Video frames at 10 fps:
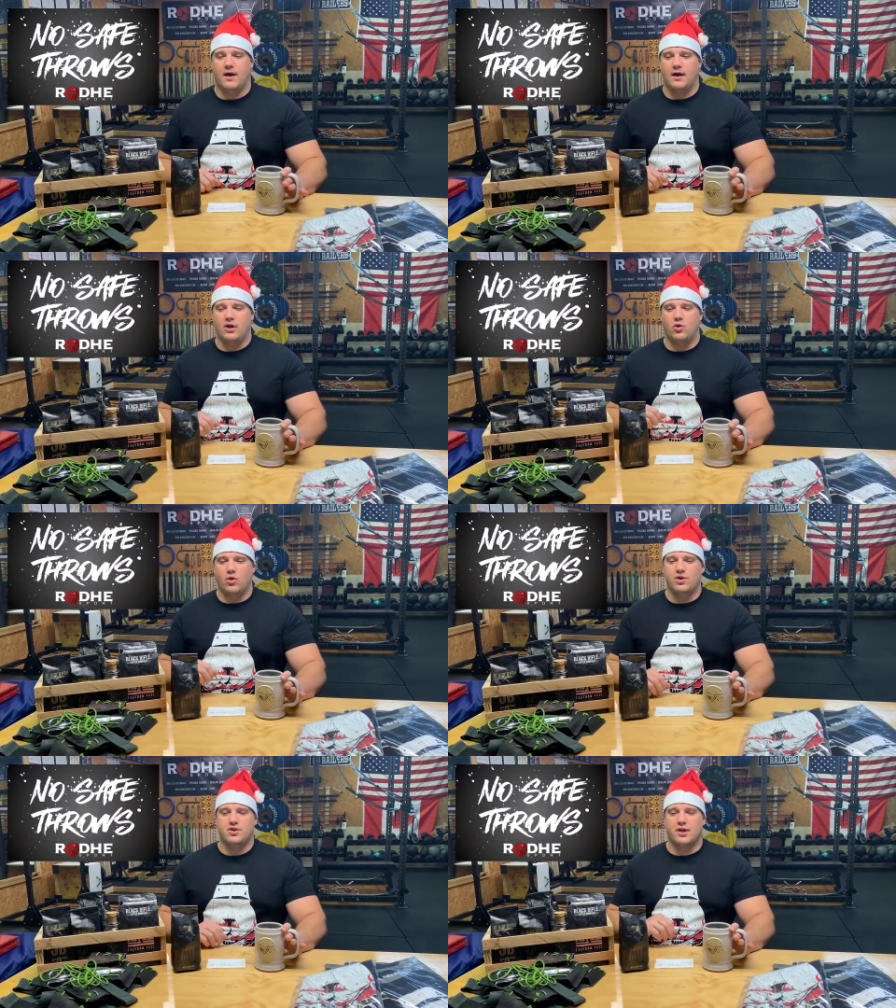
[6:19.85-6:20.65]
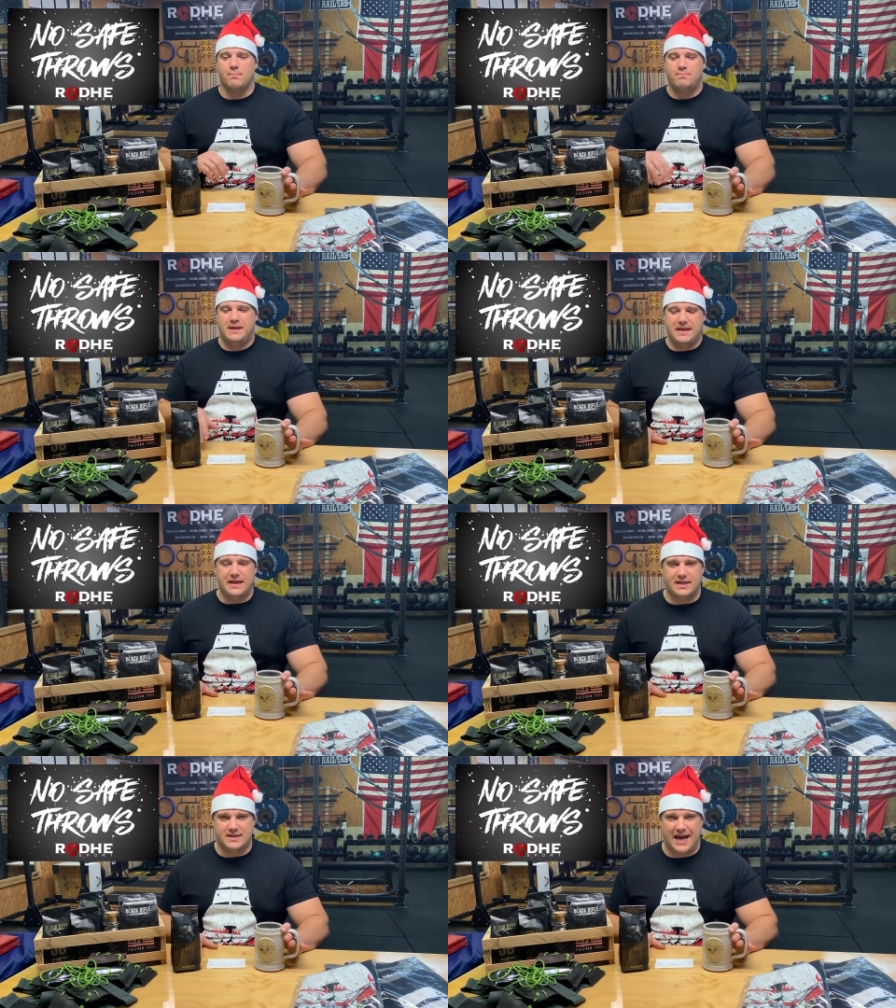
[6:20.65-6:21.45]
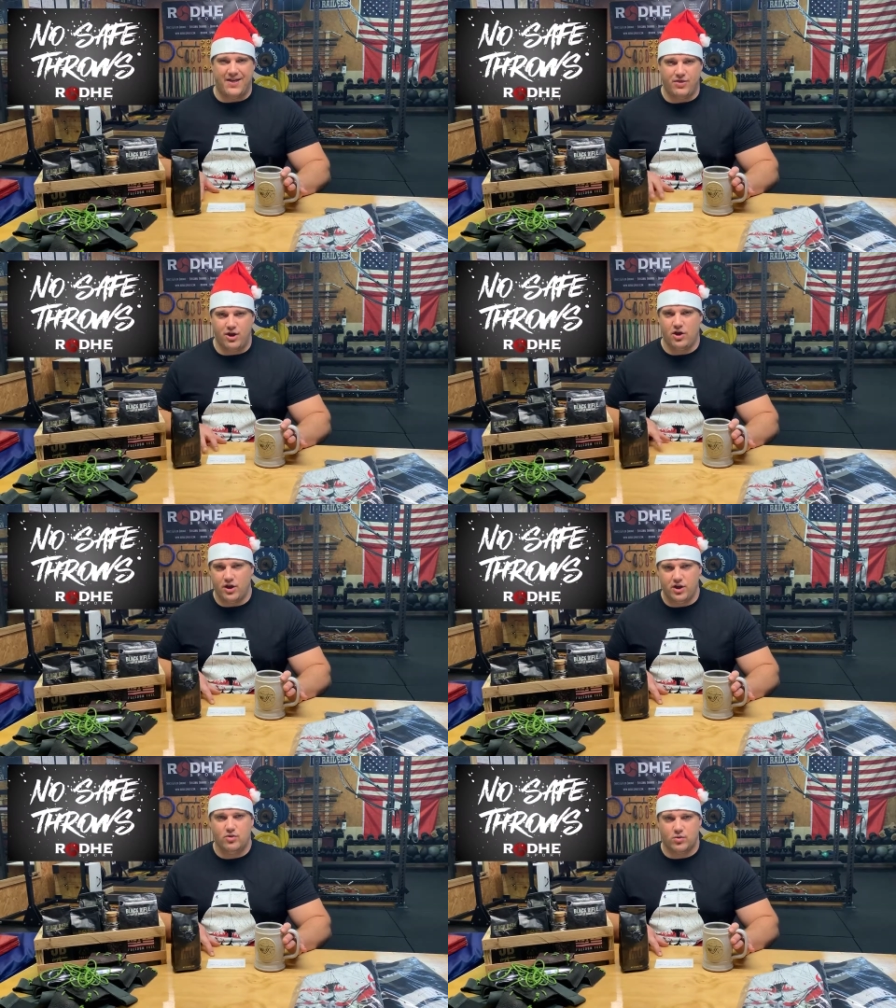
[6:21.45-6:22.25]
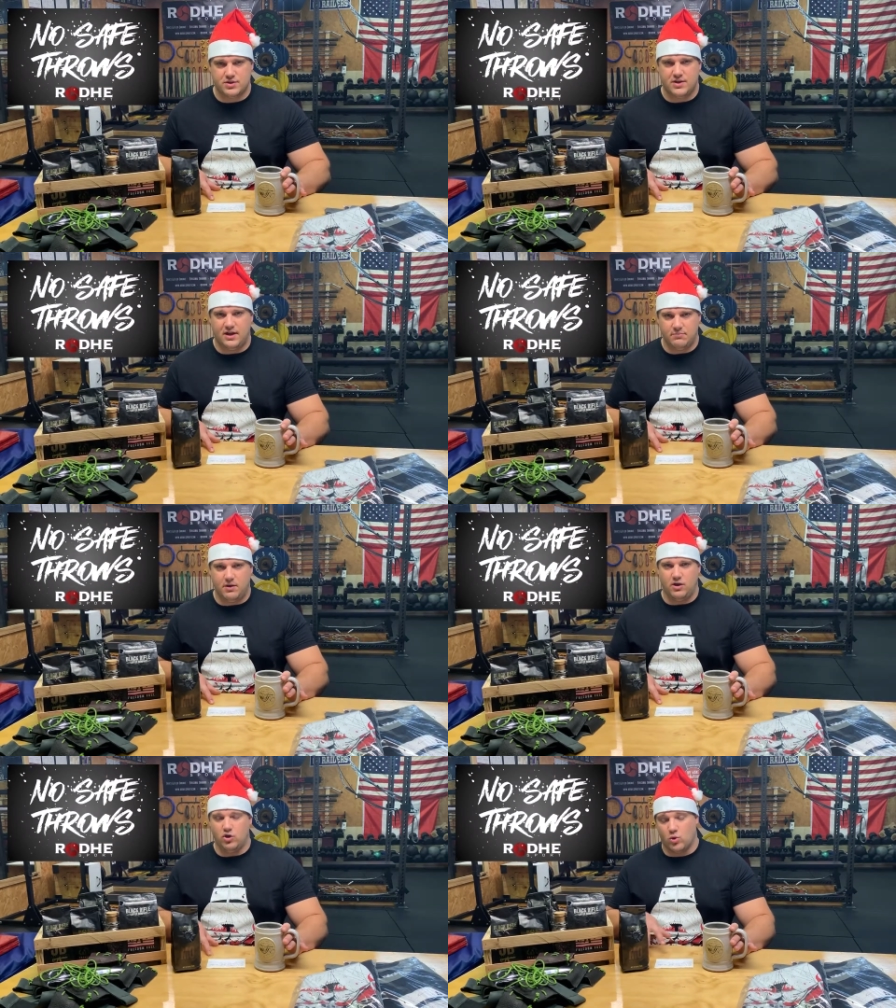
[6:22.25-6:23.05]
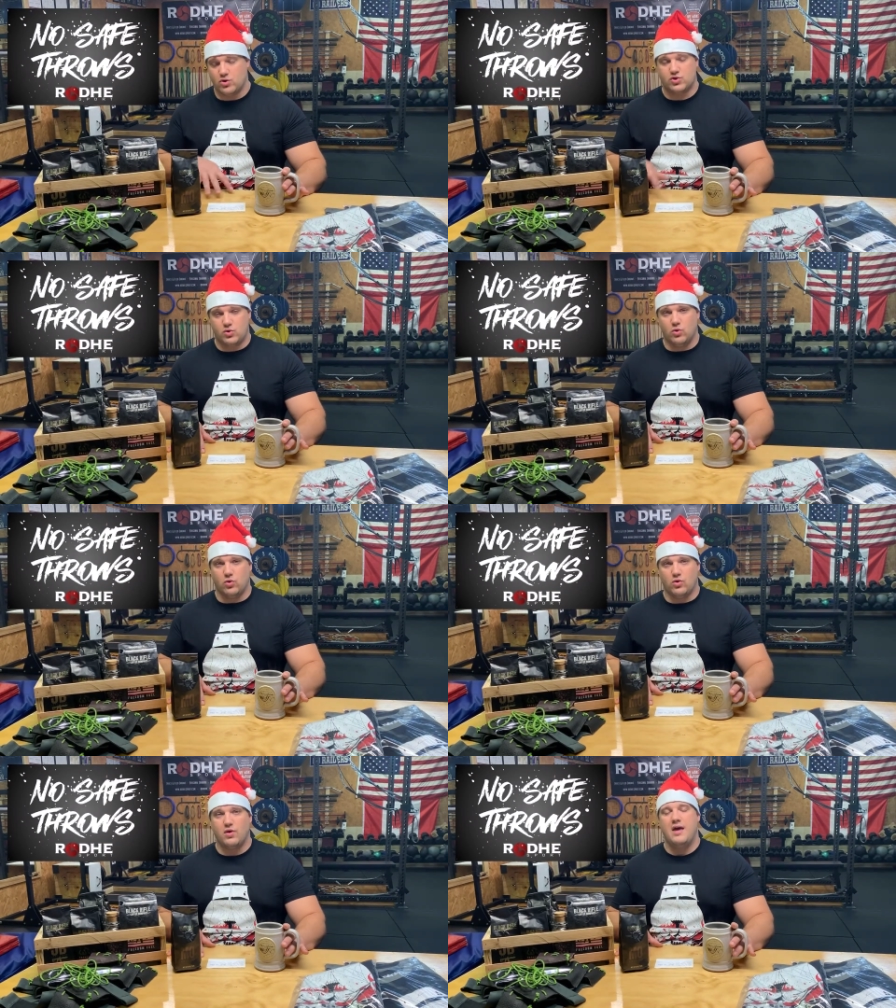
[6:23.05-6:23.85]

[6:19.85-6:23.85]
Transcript: In order to compete at their indoor state meet, your school